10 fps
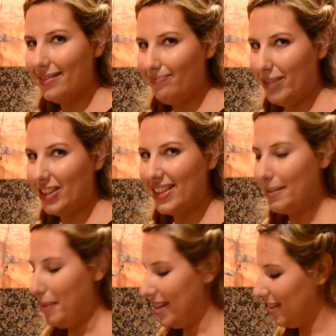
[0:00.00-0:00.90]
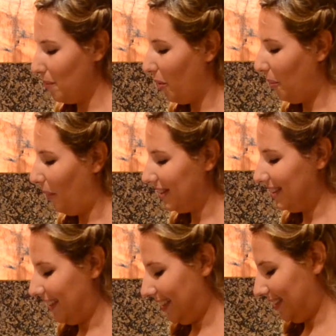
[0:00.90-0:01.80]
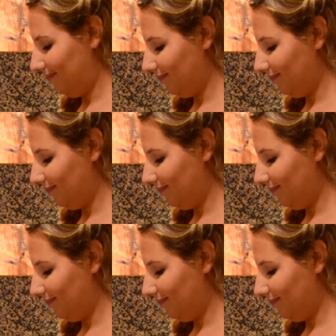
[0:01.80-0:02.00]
because it makes it more rustic.